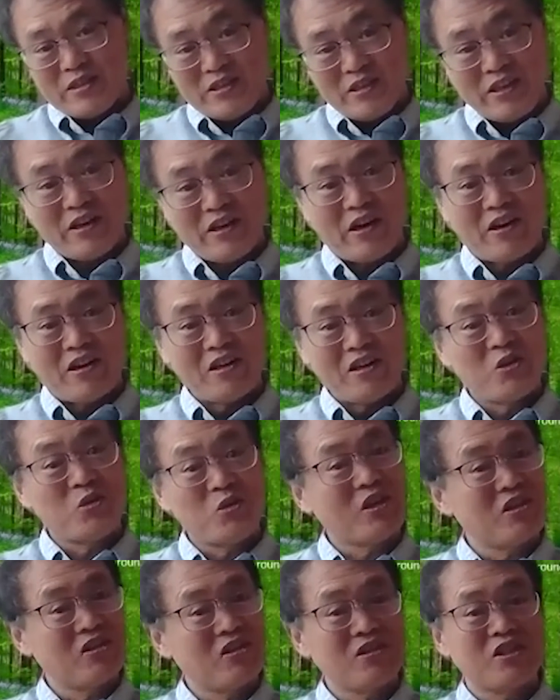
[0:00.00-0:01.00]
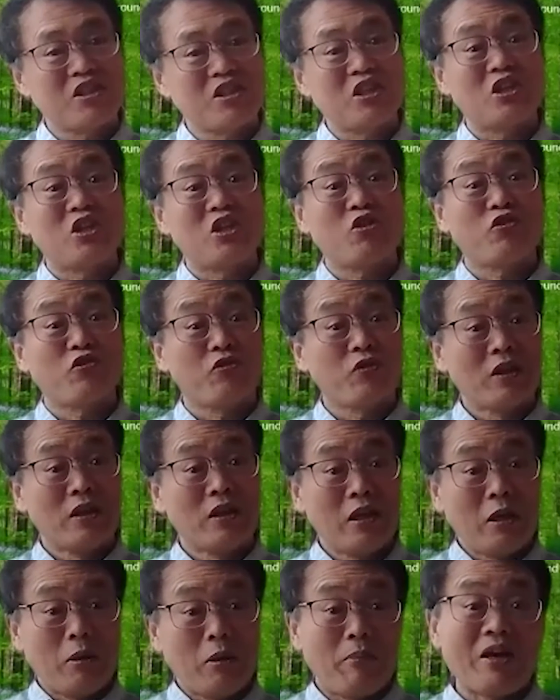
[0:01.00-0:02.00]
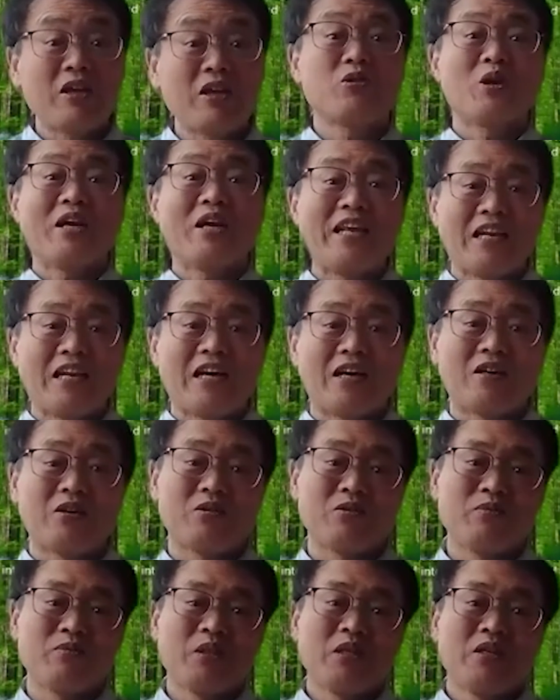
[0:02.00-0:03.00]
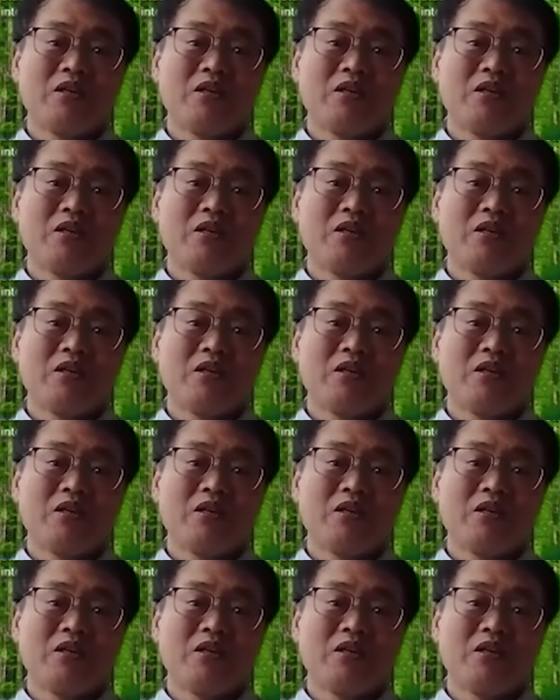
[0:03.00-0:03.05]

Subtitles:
AR, you can see the. But right now,